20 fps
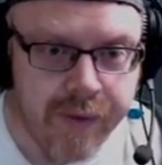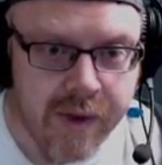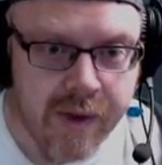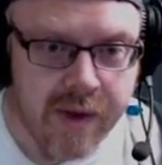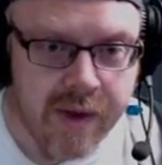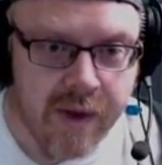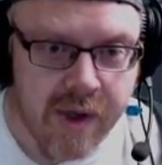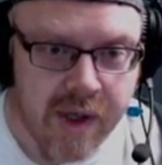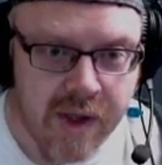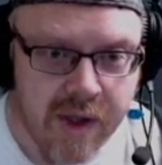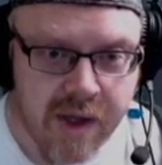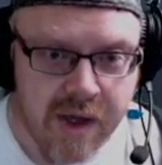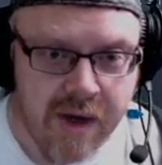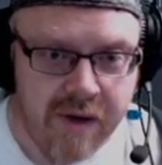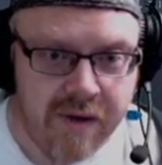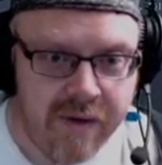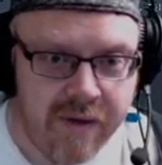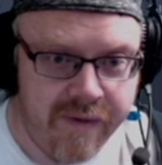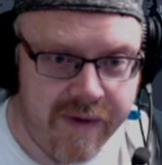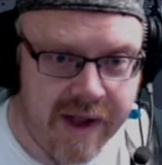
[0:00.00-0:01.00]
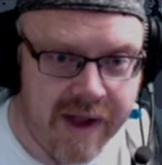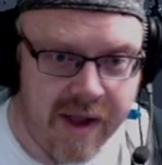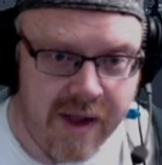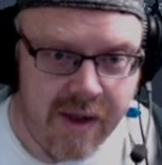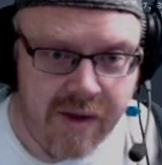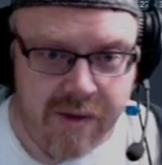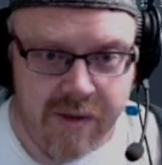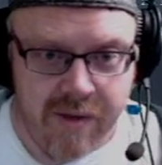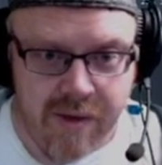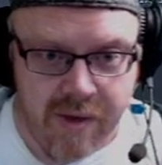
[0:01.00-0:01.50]
So we get the current
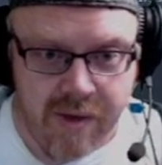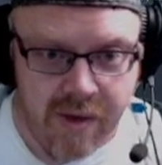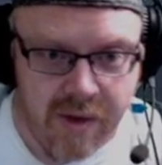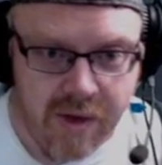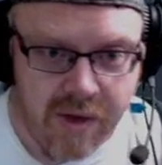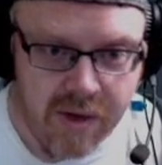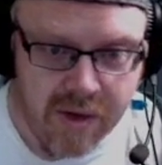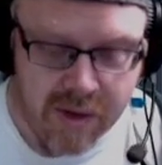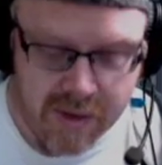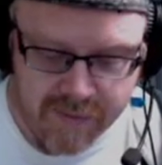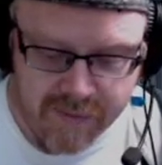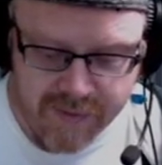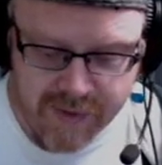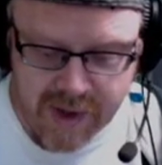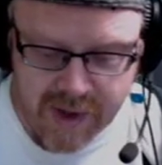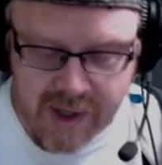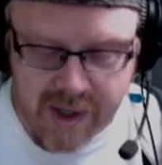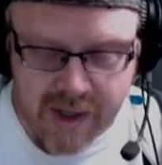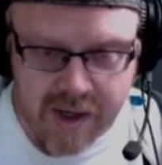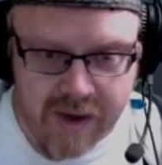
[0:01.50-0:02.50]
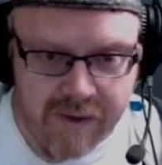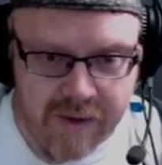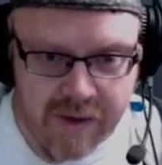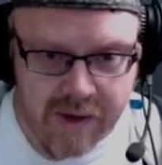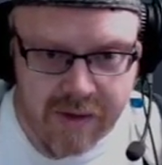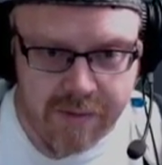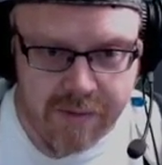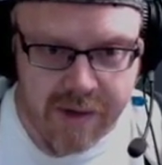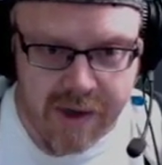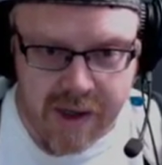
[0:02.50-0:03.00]
value of the
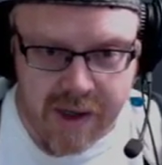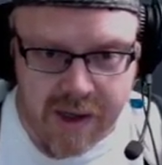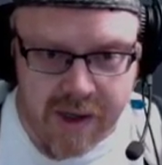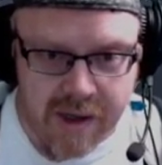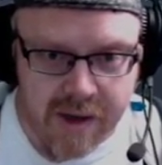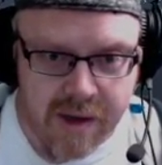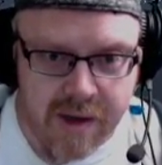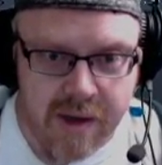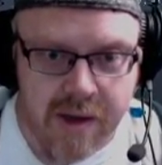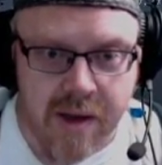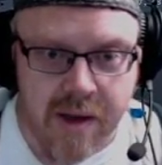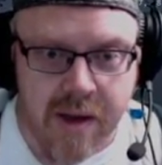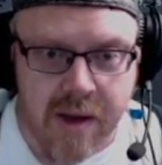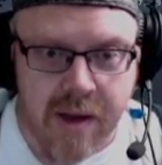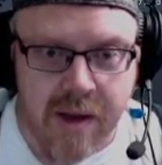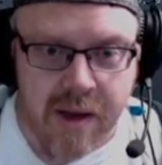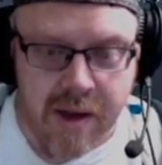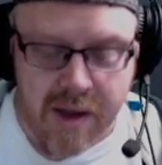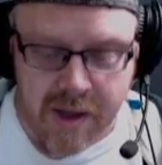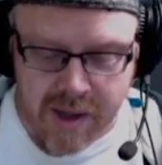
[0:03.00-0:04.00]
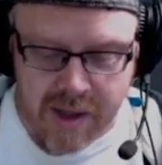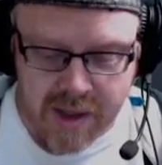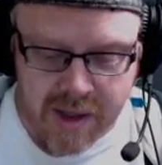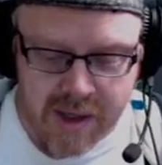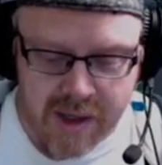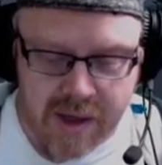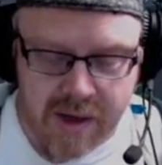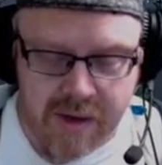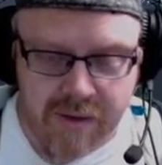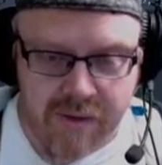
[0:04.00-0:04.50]
current bar
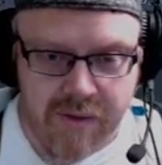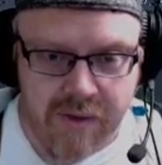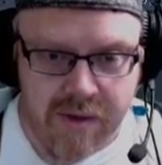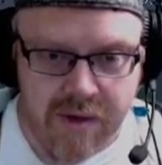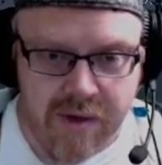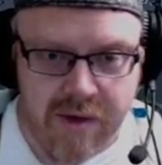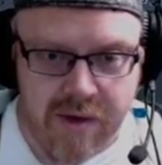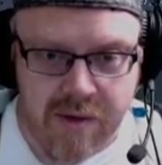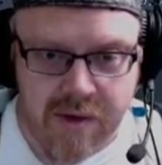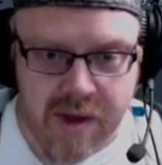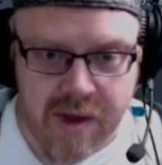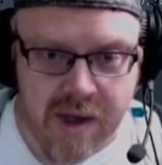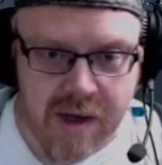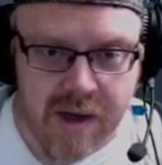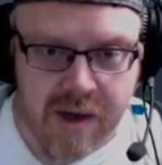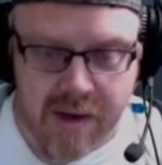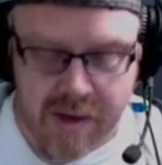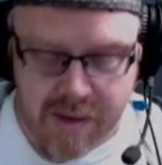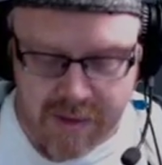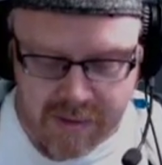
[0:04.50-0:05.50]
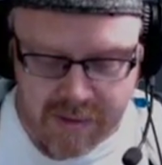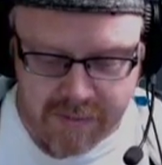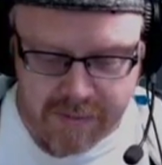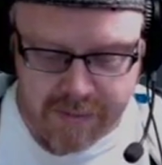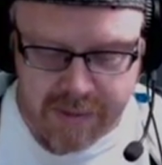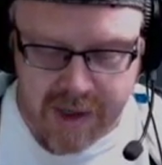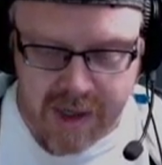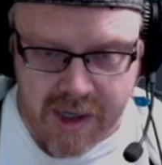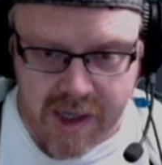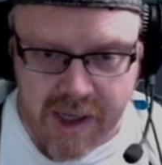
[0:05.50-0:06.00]
and reduce it
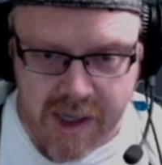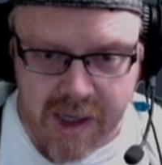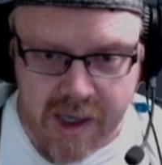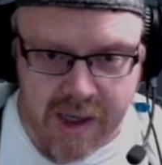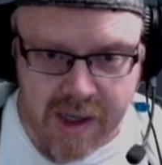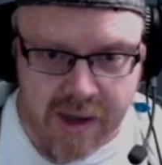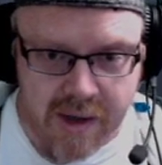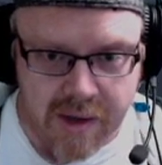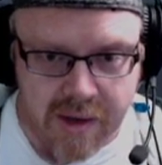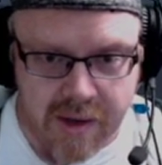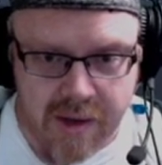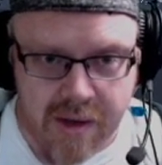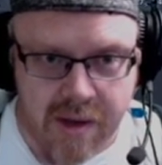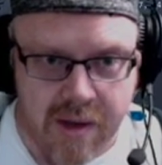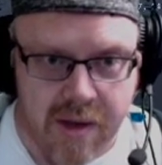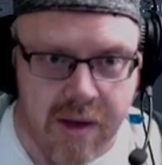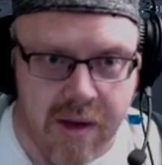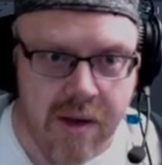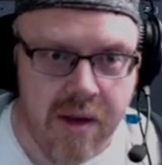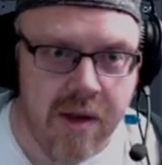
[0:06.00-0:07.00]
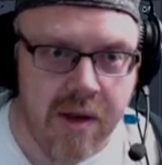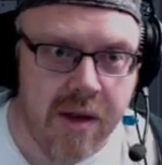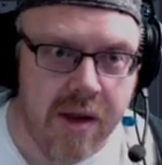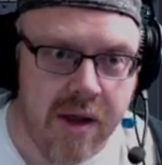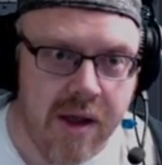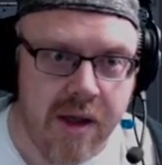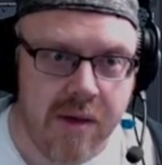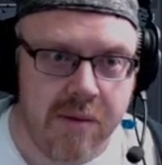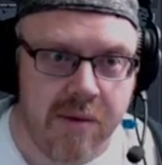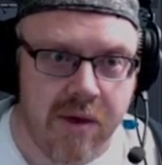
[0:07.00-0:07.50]
by,
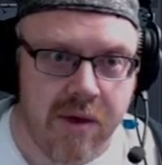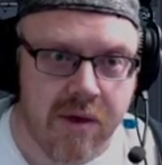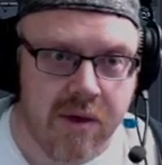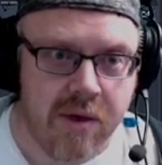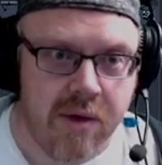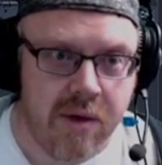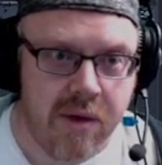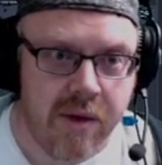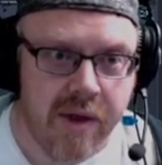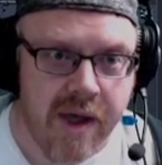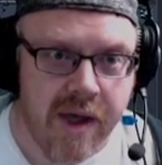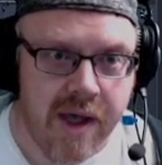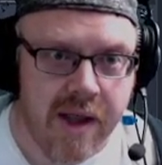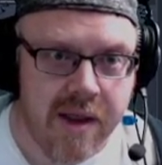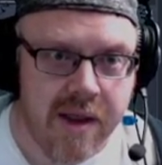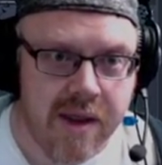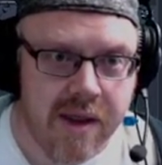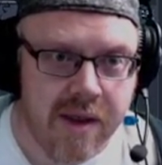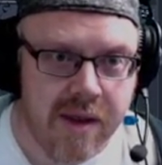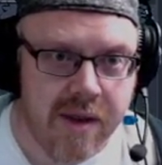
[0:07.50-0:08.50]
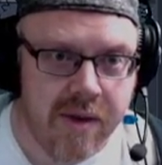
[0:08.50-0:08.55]
and we'll call that